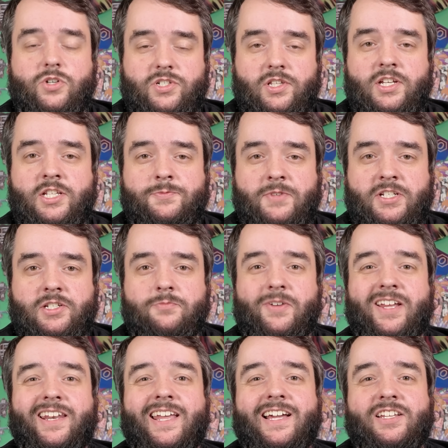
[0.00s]
Which leads me to
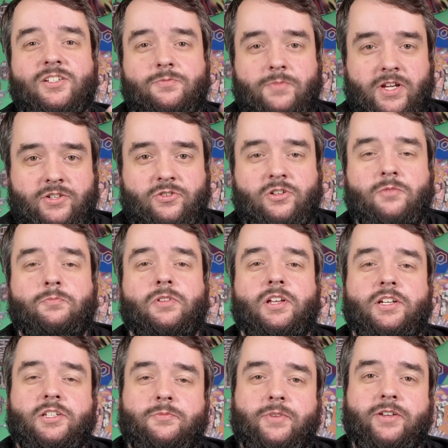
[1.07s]
my next major
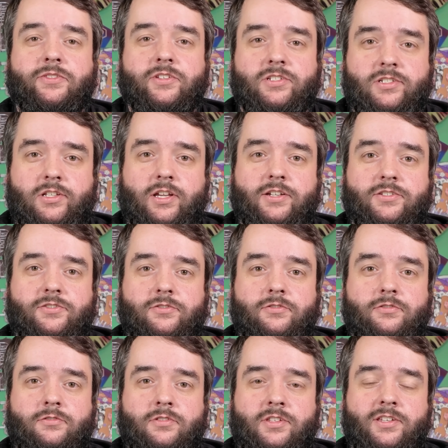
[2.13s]
complaint about the slicer,